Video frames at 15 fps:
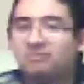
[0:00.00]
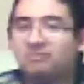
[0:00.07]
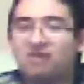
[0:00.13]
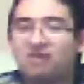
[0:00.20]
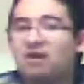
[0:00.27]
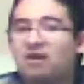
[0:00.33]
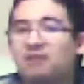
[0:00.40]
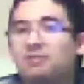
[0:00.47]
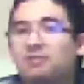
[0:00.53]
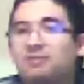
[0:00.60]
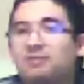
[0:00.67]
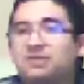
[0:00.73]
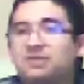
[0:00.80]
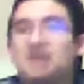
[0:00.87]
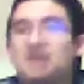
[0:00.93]
Fire Emblem
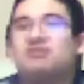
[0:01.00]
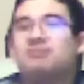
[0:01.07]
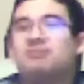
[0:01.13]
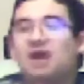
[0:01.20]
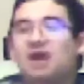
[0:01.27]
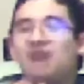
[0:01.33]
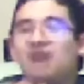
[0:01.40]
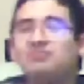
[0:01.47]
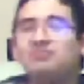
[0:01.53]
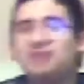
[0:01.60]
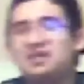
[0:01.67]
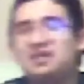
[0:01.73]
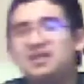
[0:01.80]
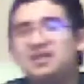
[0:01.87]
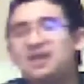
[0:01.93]
because I haven't I haven't
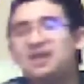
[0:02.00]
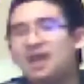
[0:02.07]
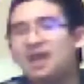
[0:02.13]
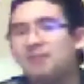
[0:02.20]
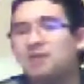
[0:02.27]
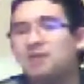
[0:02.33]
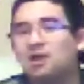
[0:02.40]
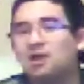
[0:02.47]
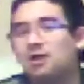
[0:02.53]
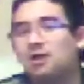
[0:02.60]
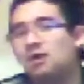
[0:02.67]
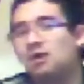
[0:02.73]
played any game yet.